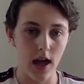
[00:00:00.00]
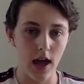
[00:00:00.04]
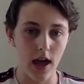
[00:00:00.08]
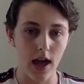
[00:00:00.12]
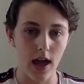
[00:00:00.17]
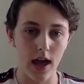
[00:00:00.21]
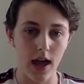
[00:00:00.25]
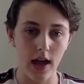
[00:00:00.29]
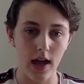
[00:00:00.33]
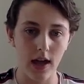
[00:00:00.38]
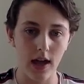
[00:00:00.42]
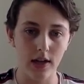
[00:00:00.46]

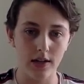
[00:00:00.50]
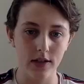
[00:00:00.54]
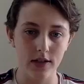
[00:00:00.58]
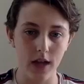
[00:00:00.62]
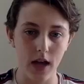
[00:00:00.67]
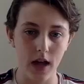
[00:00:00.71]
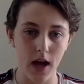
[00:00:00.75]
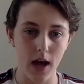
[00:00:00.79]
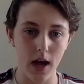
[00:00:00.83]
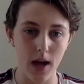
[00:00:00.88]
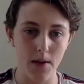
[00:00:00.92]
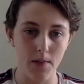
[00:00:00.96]
And
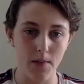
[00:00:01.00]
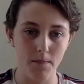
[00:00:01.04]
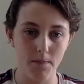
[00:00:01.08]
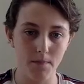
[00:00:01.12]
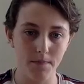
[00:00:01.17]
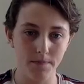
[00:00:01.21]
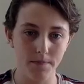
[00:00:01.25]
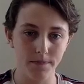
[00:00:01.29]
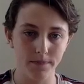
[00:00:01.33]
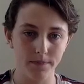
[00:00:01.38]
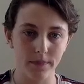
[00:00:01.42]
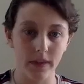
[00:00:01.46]

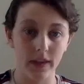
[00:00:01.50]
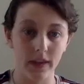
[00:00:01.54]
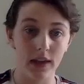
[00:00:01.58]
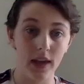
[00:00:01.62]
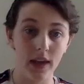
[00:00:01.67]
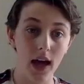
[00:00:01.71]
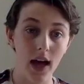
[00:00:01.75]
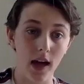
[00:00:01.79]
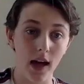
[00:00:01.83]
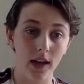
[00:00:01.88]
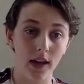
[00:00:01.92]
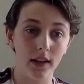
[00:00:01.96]

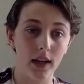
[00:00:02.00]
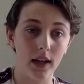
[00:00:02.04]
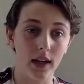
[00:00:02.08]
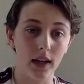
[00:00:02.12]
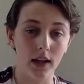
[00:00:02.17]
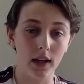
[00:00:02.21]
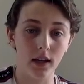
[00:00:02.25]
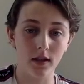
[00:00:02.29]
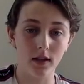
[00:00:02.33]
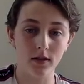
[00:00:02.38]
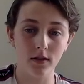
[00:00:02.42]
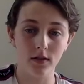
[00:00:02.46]
yeah, then you
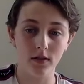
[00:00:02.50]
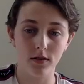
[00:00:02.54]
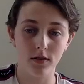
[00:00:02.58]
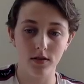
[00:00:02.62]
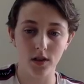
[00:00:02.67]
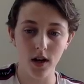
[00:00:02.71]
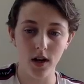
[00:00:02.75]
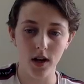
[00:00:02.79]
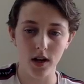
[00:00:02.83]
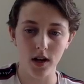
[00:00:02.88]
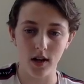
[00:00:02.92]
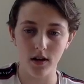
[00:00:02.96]
can
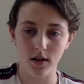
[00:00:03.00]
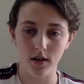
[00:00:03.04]
start.